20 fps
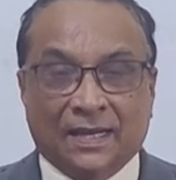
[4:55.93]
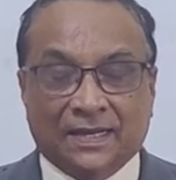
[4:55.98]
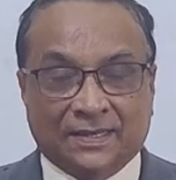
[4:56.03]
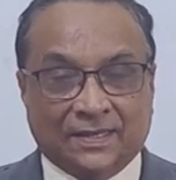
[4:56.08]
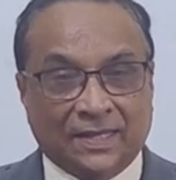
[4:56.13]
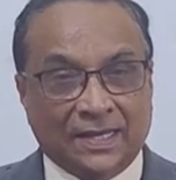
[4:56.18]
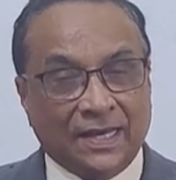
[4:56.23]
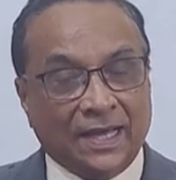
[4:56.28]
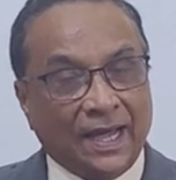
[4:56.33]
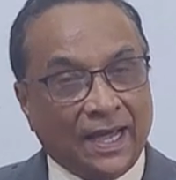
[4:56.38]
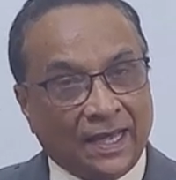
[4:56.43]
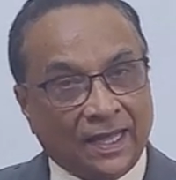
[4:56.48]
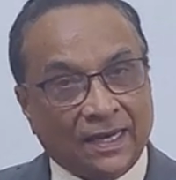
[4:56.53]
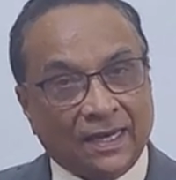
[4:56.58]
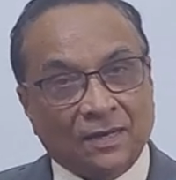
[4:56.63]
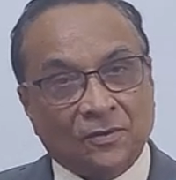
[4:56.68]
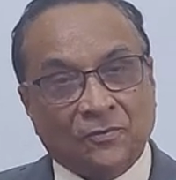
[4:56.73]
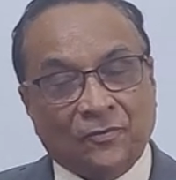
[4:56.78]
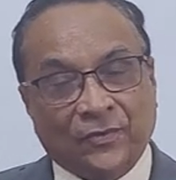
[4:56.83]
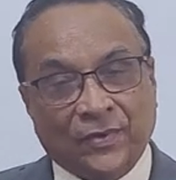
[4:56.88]
They
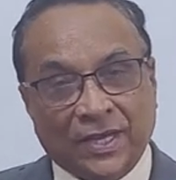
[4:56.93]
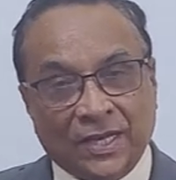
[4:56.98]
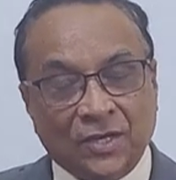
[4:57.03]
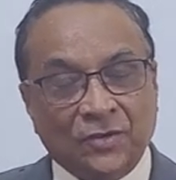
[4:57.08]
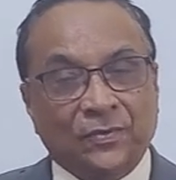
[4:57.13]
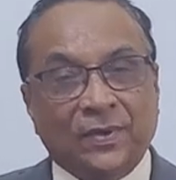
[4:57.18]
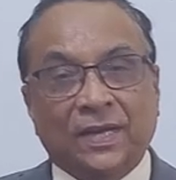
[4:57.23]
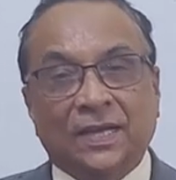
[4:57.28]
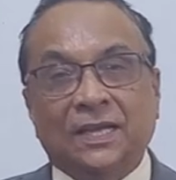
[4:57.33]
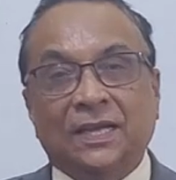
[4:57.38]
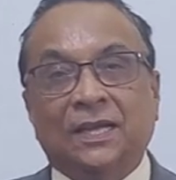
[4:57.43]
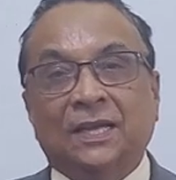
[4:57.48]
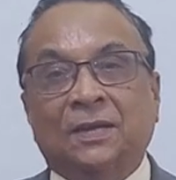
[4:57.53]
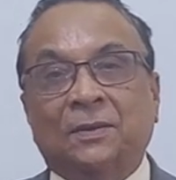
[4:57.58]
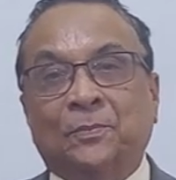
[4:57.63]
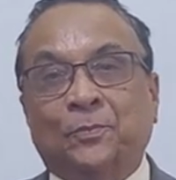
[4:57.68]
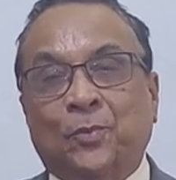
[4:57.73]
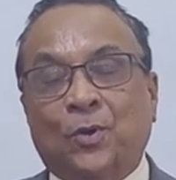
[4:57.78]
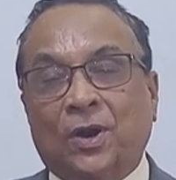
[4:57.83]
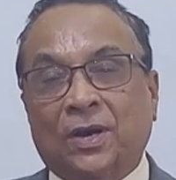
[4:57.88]
are very, very
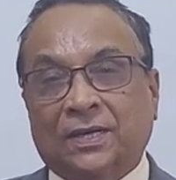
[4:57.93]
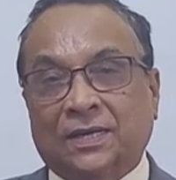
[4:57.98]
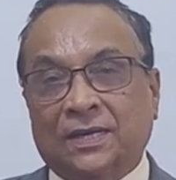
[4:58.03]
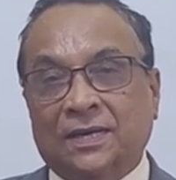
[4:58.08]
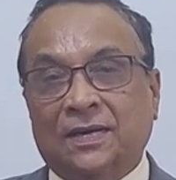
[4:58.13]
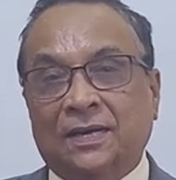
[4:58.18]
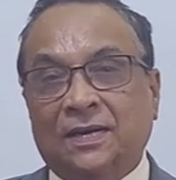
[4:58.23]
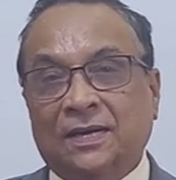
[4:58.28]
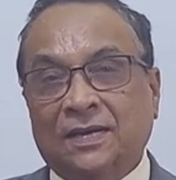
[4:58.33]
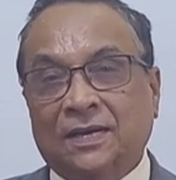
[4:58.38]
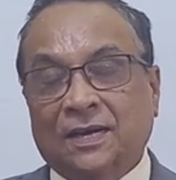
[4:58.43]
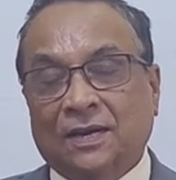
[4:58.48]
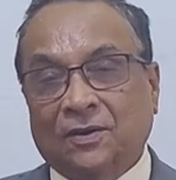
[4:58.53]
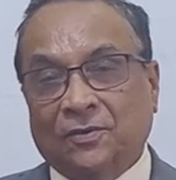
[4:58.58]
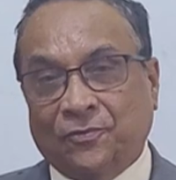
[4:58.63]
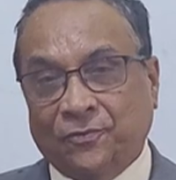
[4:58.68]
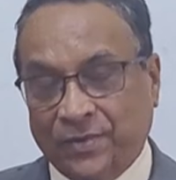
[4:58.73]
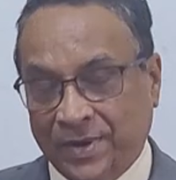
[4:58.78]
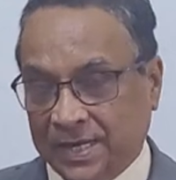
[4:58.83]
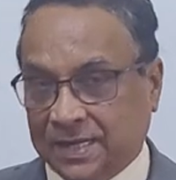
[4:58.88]
important
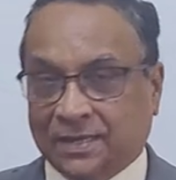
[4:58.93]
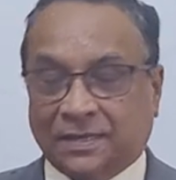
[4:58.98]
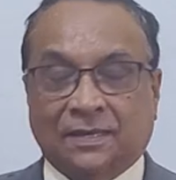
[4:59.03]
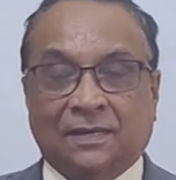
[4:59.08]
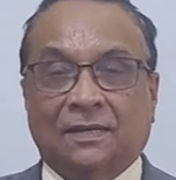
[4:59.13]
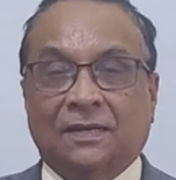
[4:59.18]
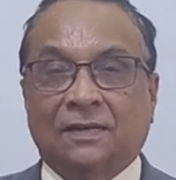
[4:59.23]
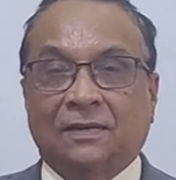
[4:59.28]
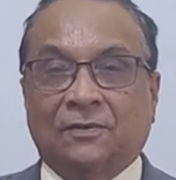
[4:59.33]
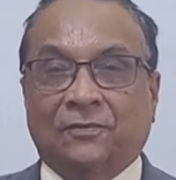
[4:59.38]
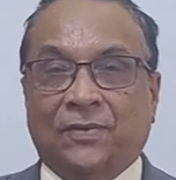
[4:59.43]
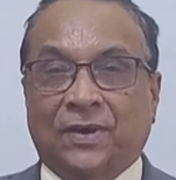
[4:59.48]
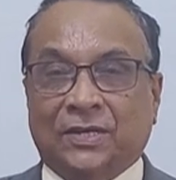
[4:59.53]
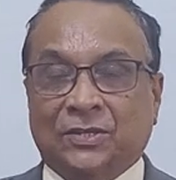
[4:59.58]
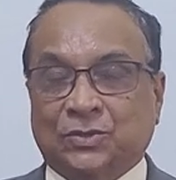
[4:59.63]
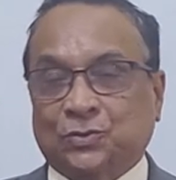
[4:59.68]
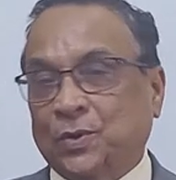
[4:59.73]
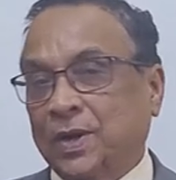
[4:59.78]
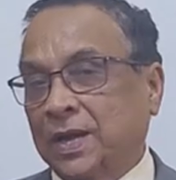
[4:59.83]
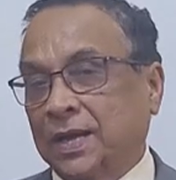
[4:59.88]
factor
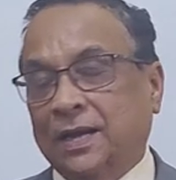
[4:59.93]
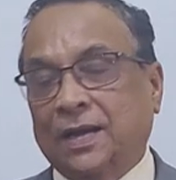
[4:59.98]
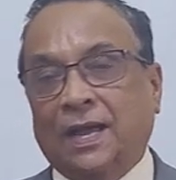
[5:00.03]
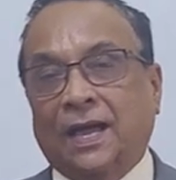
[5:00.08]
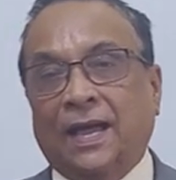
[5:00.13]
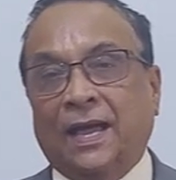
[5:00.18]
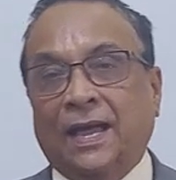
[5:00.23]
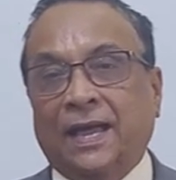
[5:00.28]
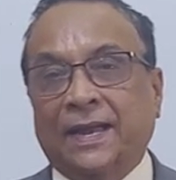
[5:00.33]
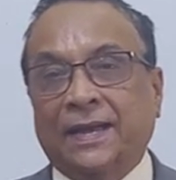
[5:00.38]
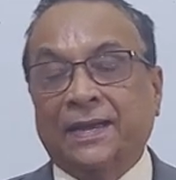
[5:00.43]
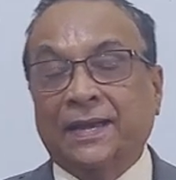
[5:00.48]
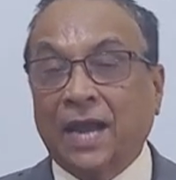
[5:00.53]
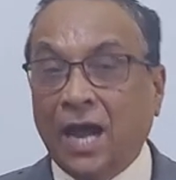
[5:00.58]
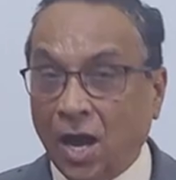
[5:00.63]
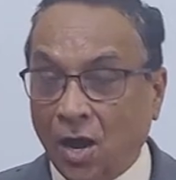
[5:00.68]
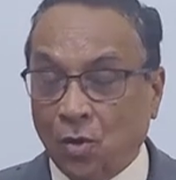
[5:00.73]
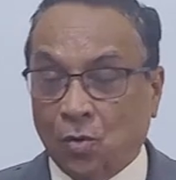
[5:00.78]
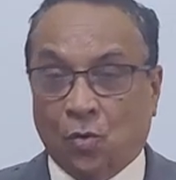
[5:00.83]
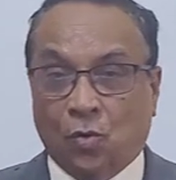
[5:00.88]
for soil. And
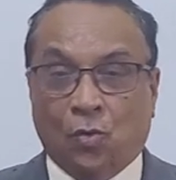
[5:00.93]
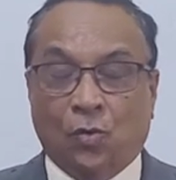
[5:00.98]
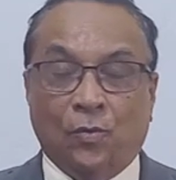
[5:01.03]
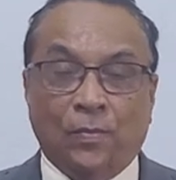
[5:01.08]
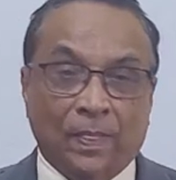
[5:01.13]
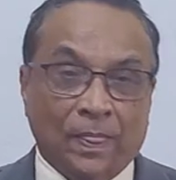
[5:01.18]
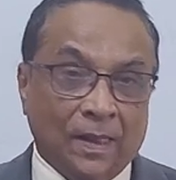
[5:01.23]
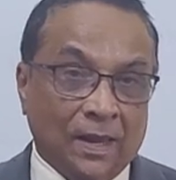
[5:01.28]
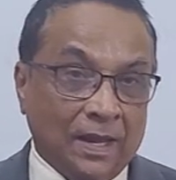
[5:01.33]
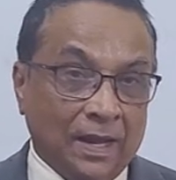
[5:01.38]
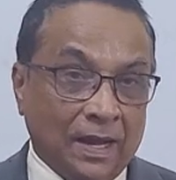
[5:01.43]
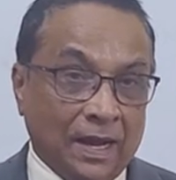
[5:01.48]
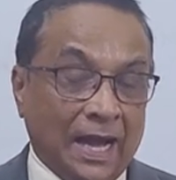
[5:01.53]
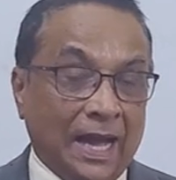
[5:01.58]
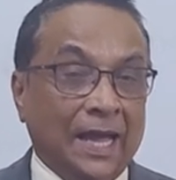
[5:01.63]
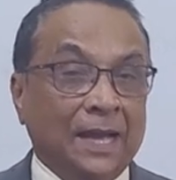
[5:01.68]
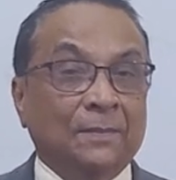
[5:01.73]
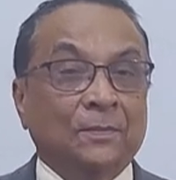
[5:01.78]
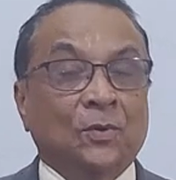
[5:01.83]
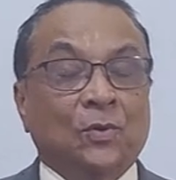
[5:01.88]
now
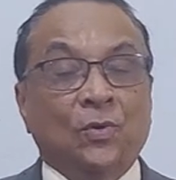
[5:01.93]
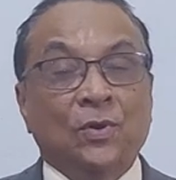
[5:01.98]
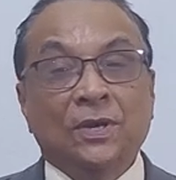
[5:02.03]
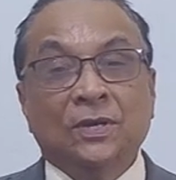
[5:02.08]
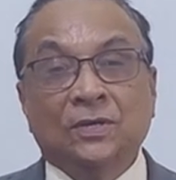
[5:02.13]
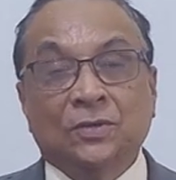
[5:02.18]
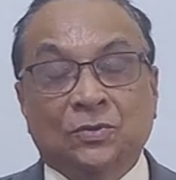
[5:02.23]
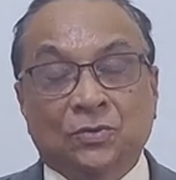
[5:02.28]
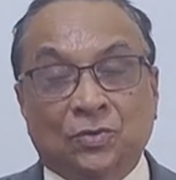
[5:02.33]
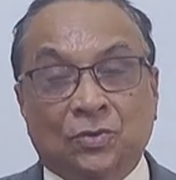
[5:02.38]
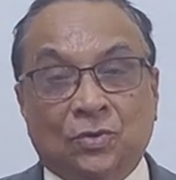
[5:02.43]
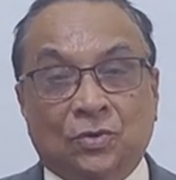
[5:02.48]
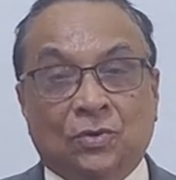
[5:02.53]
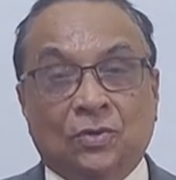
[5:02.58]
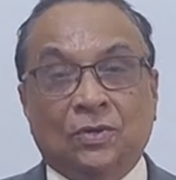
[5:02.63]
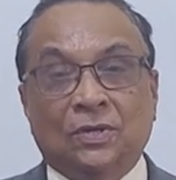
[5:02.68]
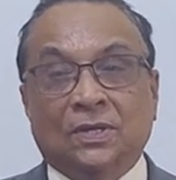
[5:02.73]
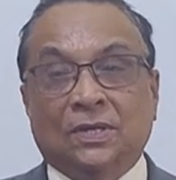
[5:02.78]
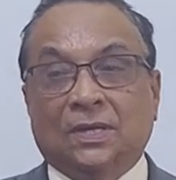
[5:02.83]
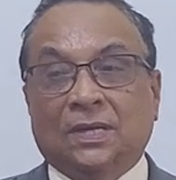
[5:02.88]
I am going
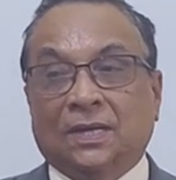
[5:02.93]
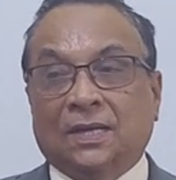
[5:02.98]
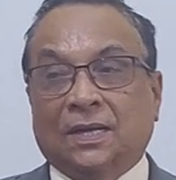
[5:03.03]
to